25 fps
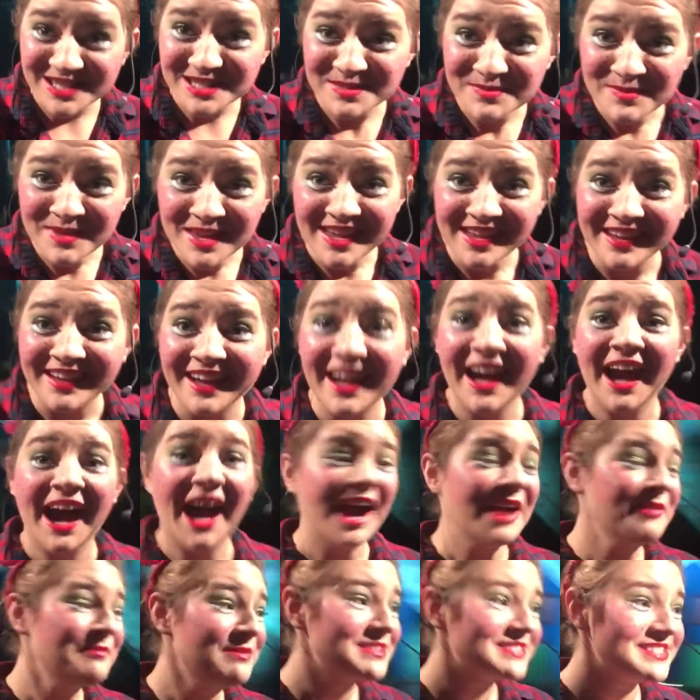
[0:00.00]
guys, it's me.
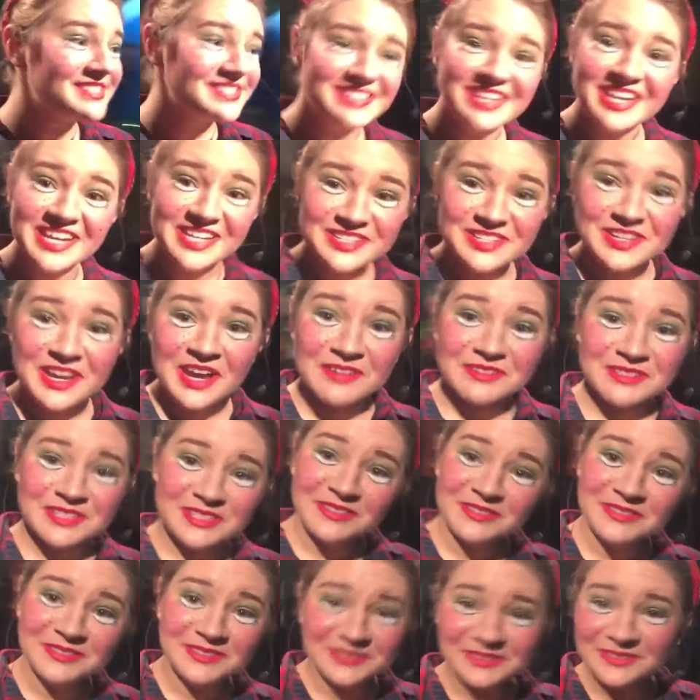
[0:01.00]
I'm on stage now
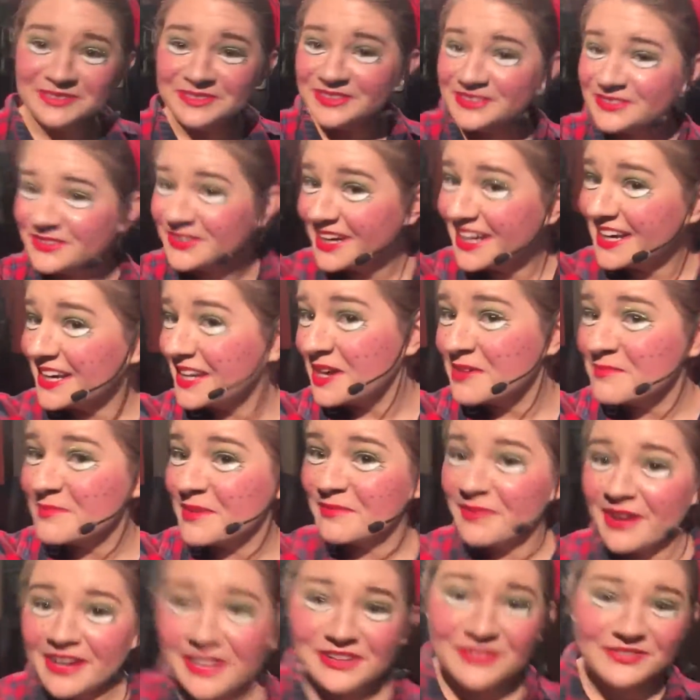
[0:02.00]
too. Cool, right? I got my
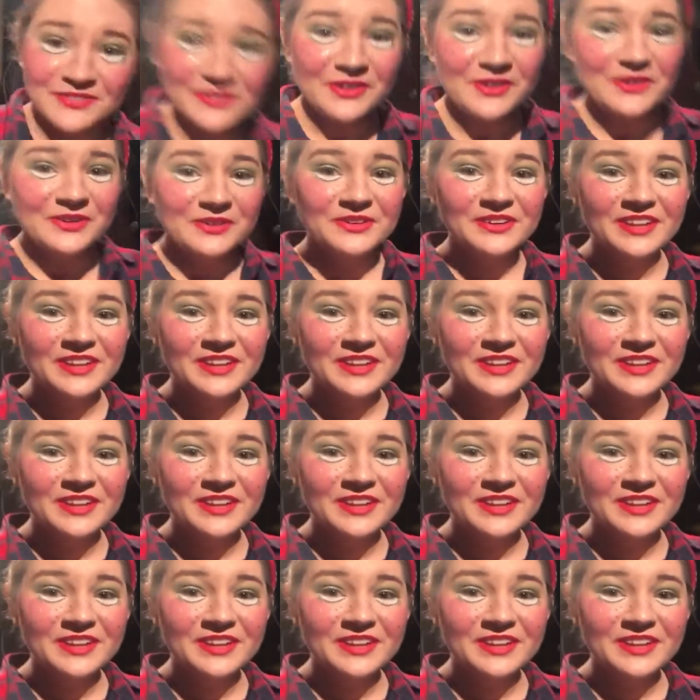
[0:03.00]
microphone.